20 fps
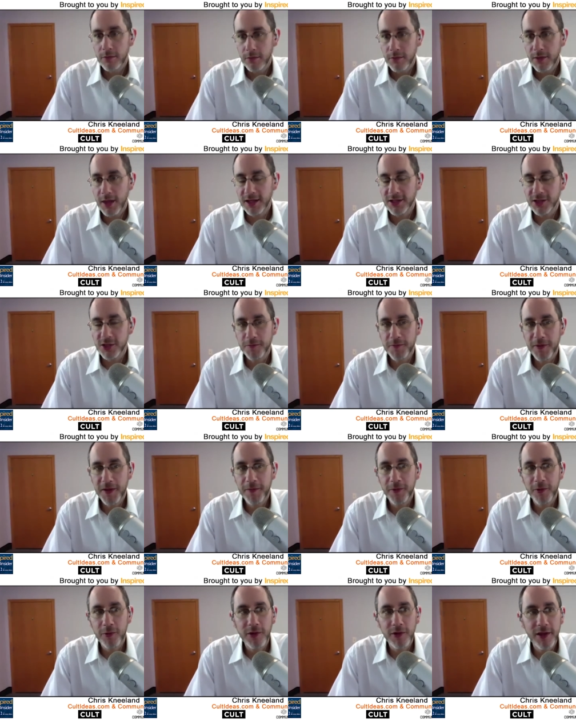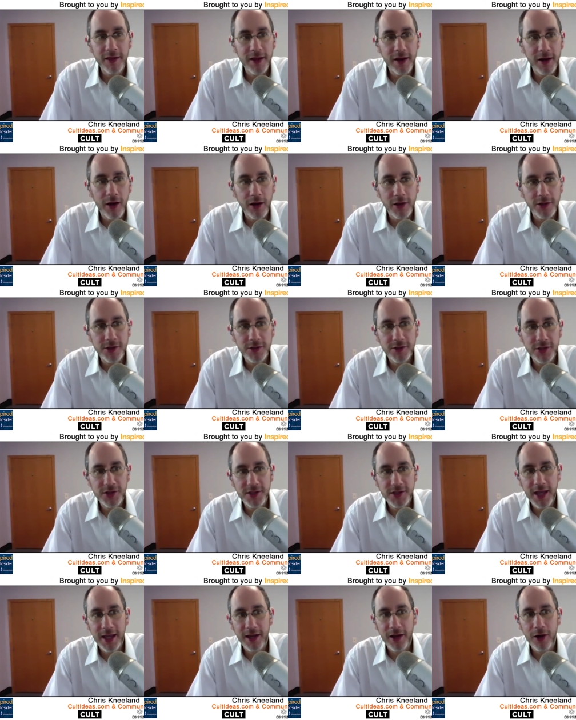Yeah. So people really there also
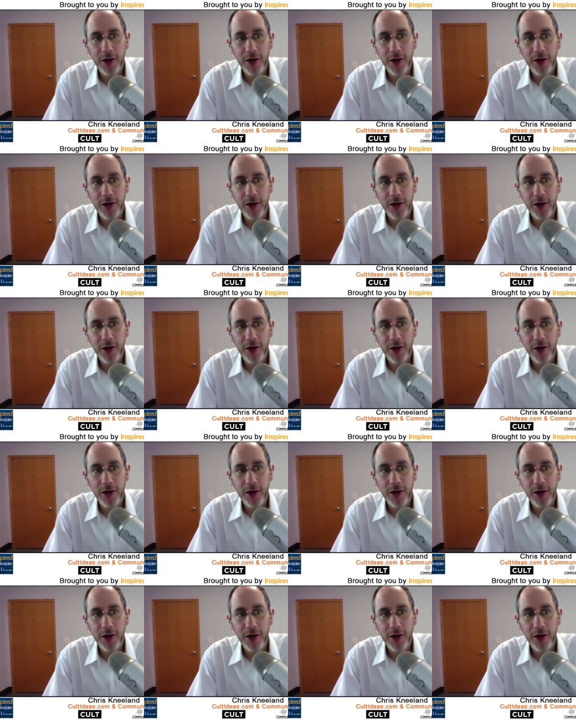just take